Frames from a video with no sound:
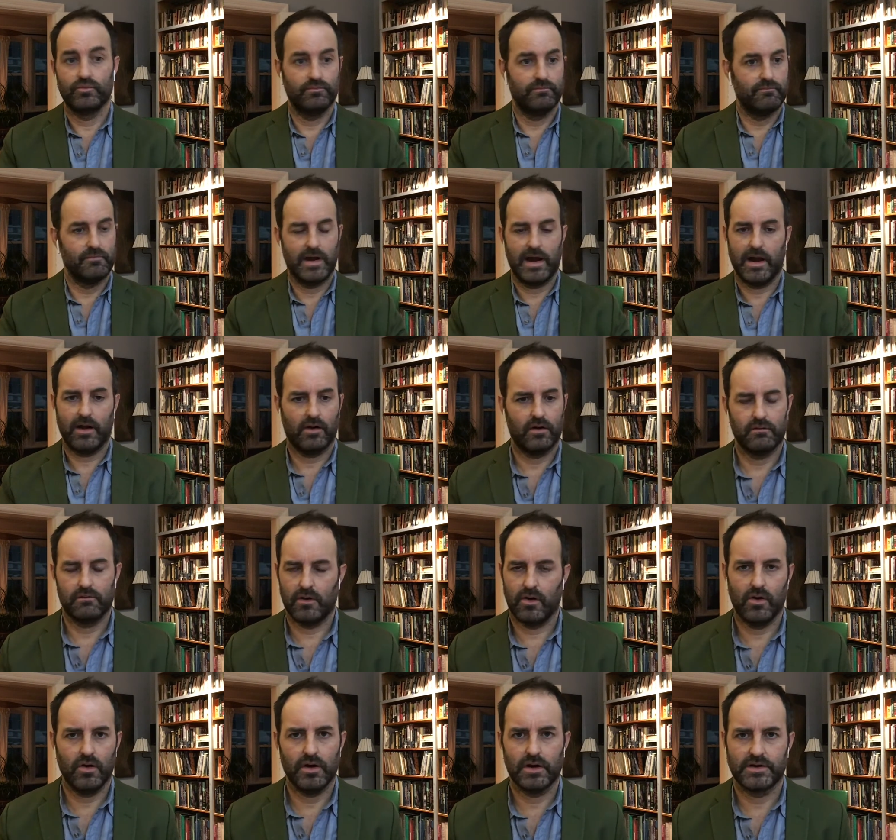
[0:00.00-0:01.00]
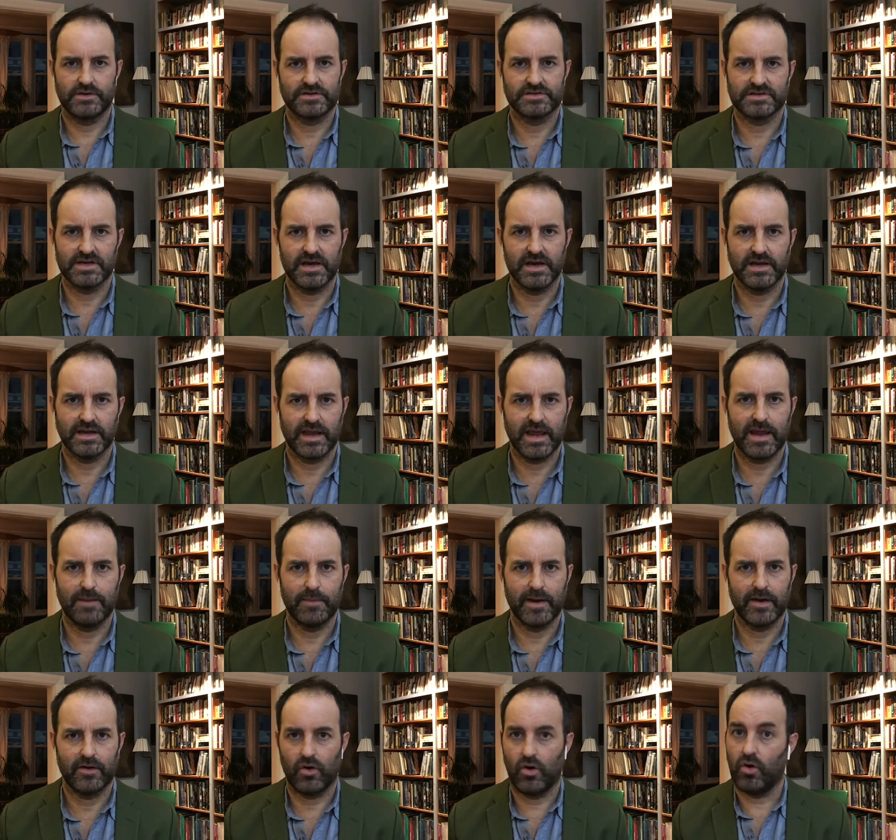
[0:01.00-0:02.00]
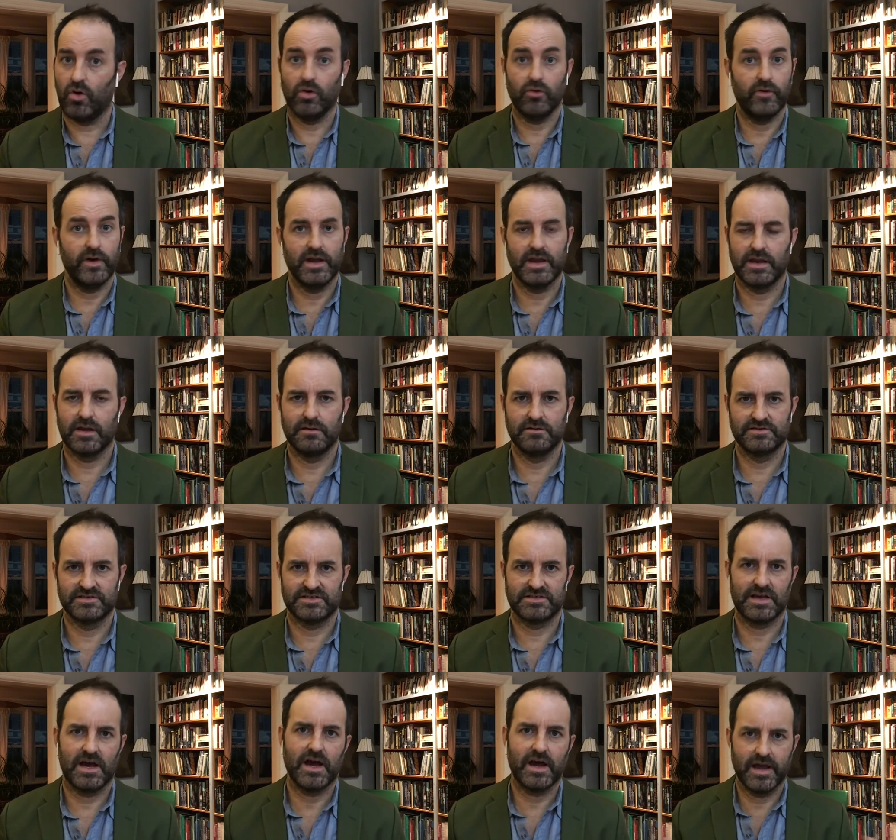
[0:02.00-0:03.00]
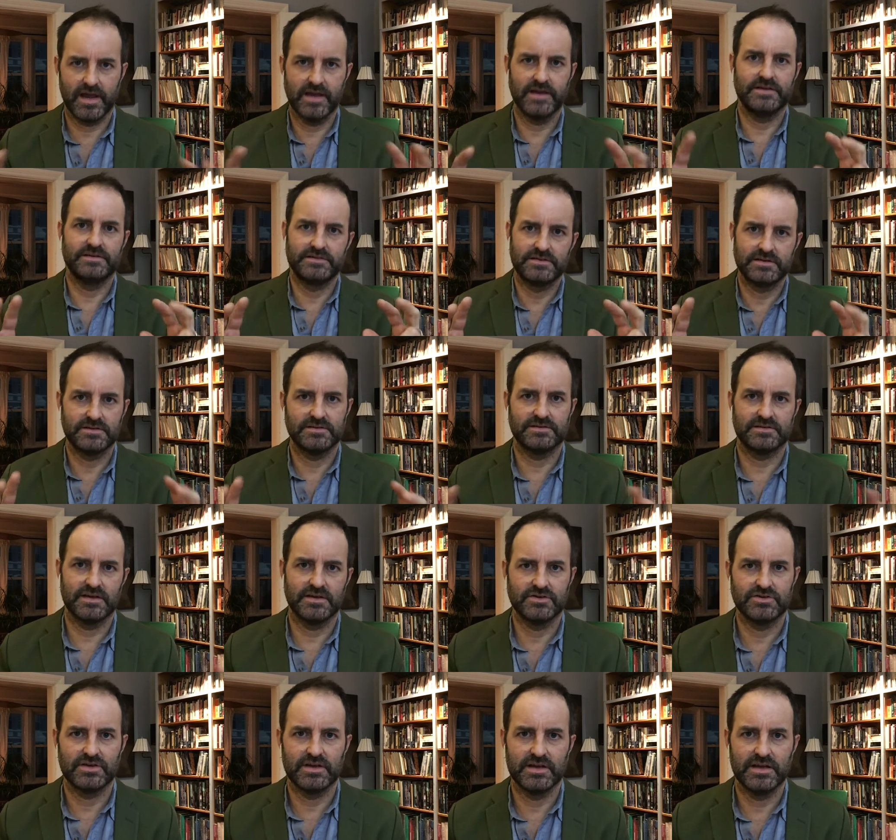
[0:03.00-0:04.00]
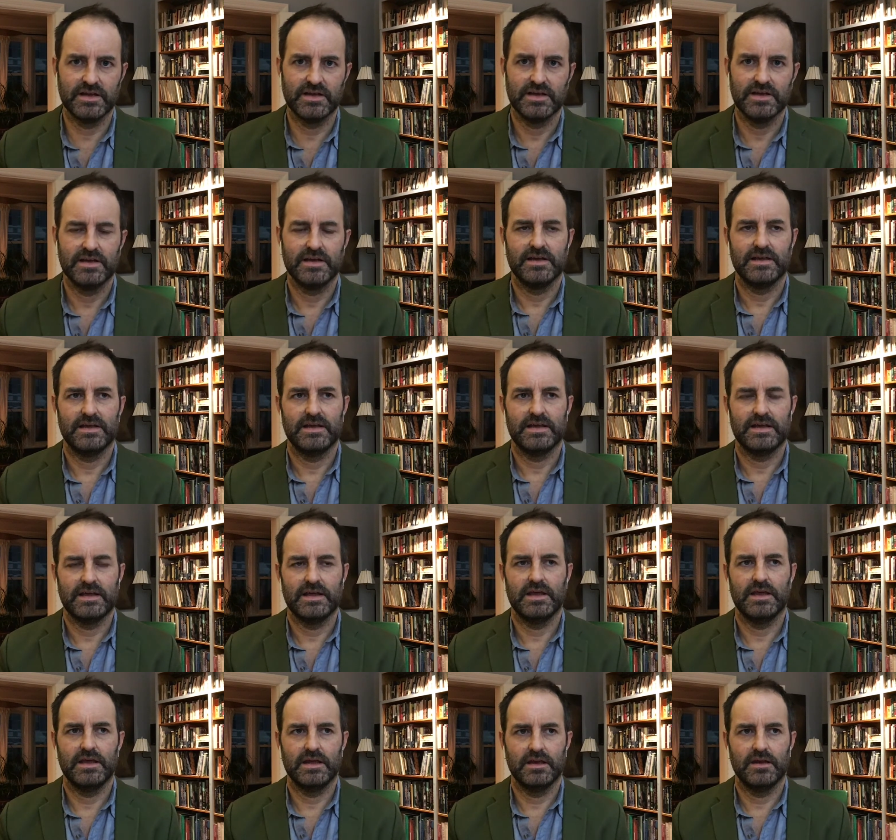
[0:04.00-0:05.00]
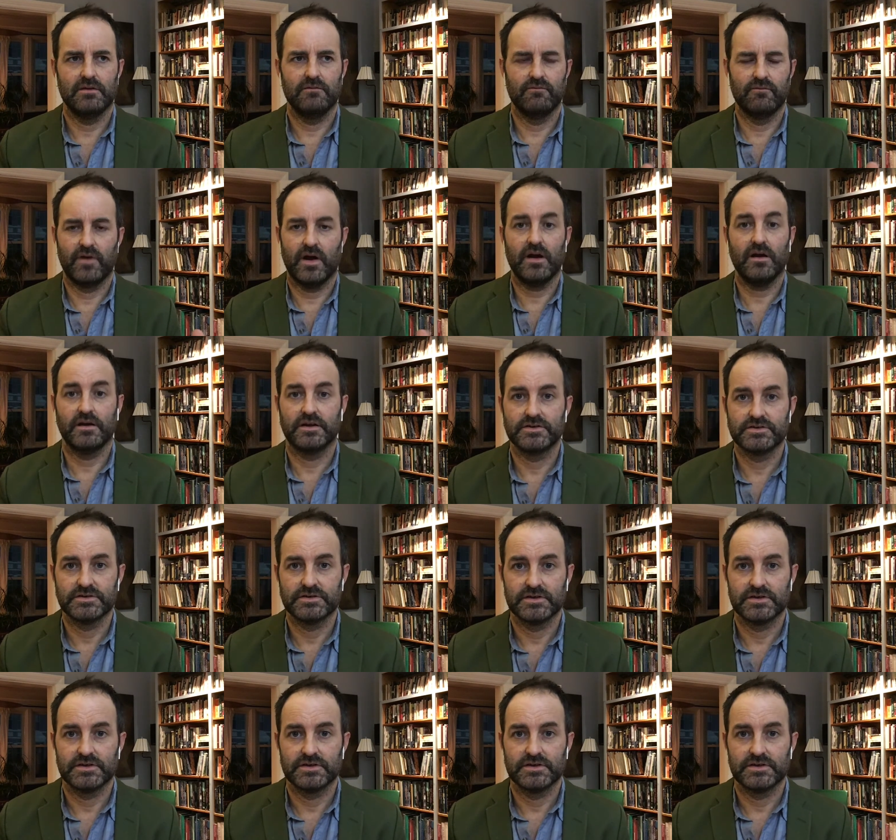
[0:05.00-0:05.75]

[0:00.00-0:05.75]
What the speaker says: all our design came out already sized, essentially, in varnish.